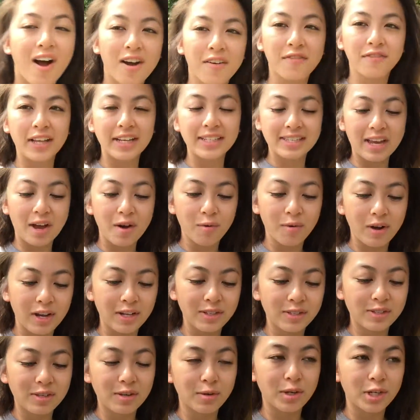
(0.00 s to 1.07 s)
Our flight's at
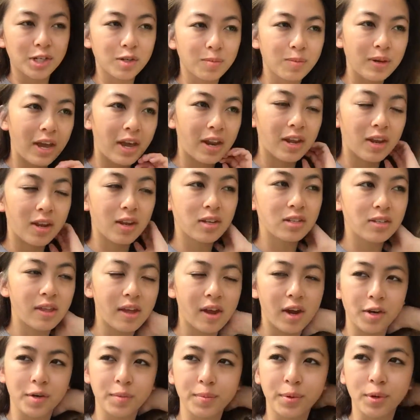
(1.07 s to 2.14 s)
1, so we should be heading to
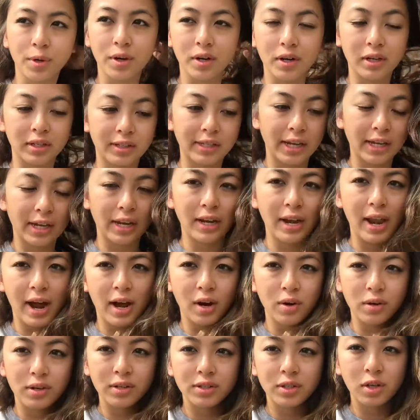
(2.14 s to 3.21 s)
the airport in like an
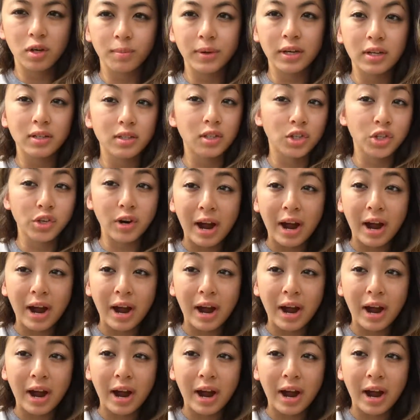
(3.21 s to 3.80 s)
hour or so because of